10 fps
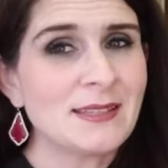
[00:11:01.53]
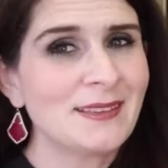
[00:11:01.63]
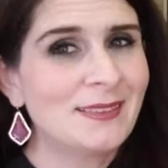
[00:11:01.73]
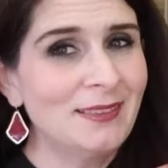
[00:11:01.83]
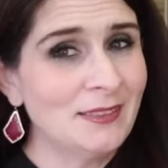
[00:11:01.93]

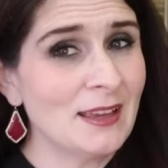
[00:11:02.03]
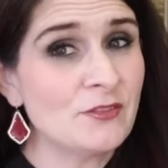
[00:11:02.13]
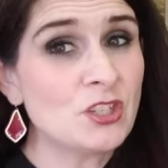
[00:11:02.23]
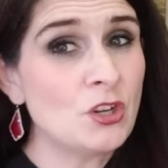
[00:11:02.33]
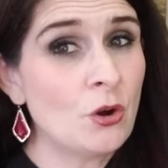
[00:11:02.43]
I'd love
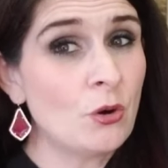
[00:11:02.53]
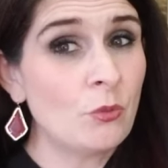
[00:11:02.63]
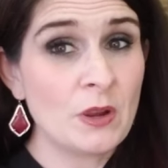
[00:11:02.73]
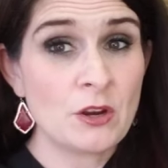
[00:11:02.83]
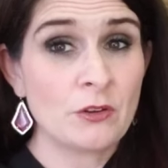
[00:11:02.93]
to know
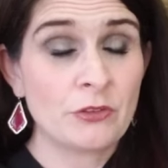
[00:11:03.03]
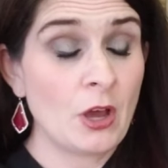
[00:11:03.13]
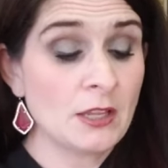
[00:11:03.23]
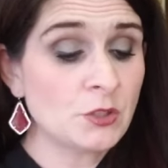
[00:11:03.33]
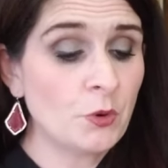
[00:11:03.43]
what your
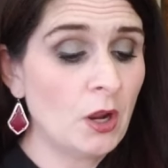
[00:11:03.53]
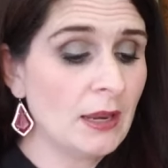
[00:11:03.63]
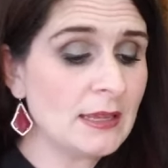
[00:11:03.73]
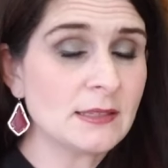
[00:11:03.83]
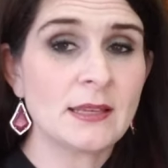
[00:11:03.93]
thoughts were on
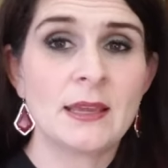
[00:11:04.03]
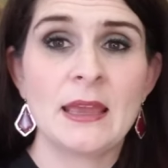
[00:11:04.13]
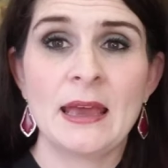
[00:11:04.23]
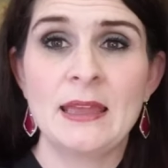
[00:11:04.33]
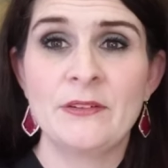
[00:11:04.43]
it.
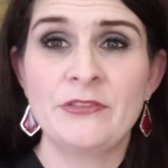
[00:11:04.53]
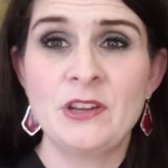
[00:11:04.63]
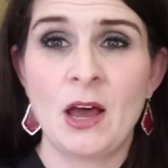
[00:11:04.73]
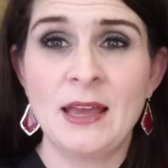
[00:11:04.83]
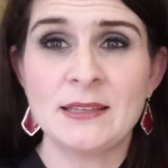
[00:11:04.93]
If
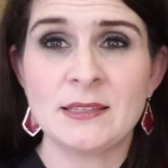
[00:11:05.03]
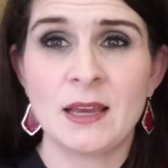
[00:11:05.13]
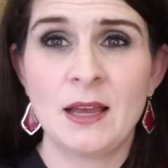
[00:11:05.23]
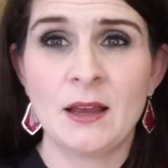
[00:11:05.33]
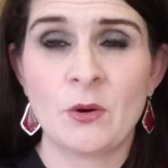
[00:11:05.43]
not,
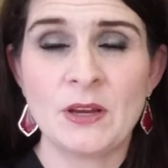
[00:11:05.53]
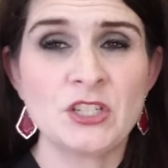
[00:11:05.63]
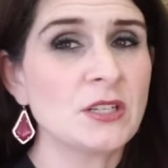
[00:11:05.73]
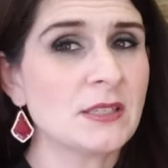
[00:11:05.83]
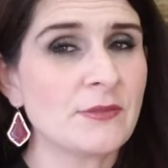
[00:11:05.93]
uh,
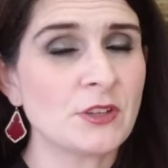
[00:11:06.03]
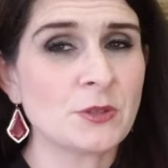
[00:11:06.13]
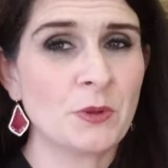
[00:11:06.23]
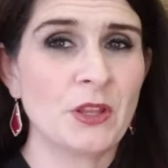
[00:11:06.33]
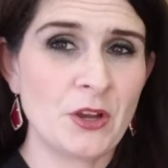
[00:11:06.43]
questions, leave those
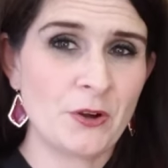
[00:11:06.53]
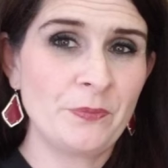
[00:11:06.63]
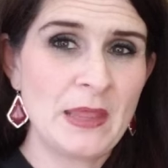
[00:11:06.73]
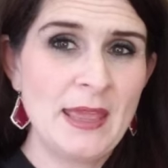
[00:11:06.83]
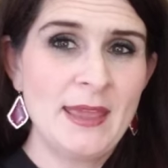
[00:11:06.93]
below.
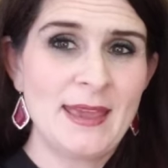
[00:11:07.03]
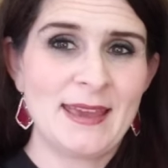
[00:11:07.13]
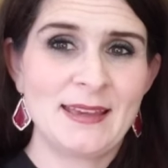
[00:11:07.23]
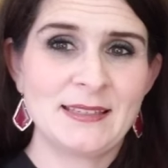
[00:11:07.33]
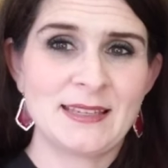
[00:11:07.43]

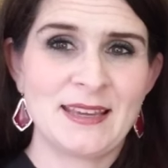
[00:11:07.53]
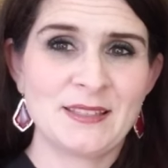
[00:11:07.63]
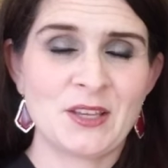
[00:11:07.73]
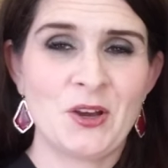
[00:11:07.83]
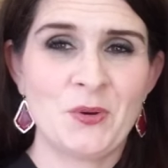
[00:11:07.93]
And
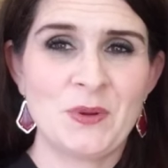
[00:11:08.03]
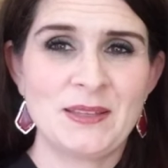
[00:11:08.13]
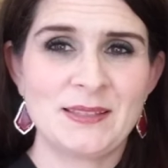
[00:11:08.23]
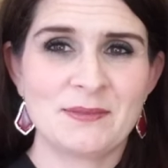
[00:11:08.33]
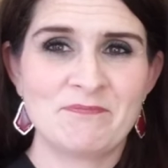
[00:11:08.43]
as
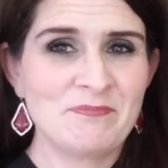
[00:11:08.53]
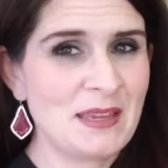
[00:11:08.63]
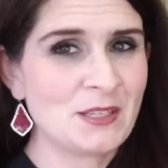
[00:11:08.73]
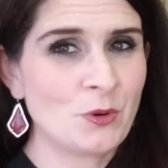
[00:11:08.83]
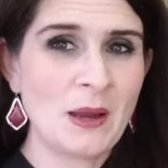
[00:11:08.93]
always,
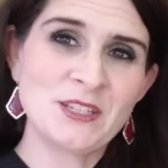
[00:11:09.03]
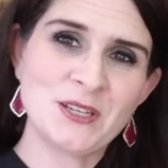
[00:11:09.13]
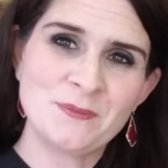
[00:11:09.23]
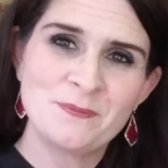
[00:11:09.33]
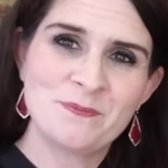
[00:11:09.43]
thanks for
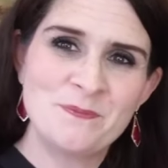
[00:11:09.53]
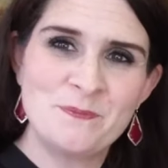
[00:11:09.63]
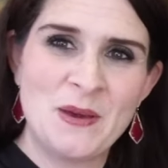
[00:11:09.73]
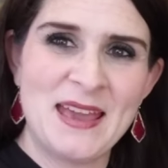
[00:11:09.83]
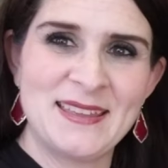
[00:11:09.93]
watching.
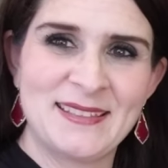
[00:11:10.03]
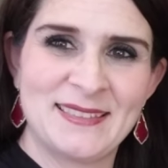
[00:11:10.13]
Bye.